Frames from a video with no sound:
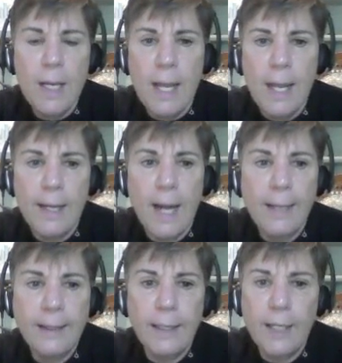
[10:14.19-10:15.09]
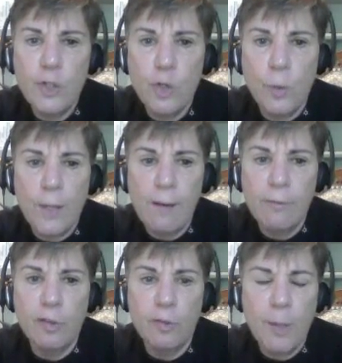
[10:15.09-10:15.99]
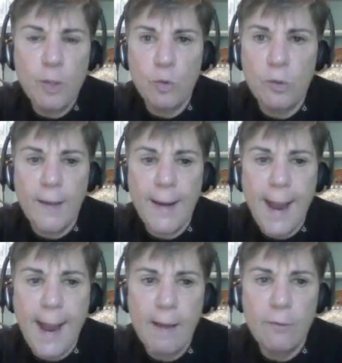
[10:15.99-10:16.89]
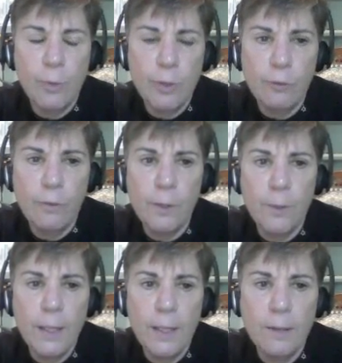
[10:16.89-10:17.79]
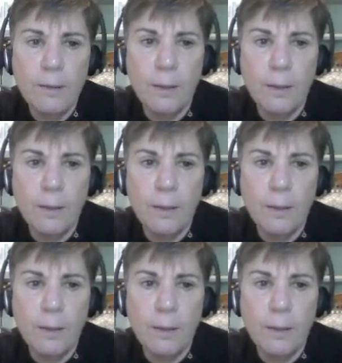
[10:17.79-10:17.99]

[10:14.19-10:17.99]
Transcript: And I can get you whatever specials they have when you're viewing this.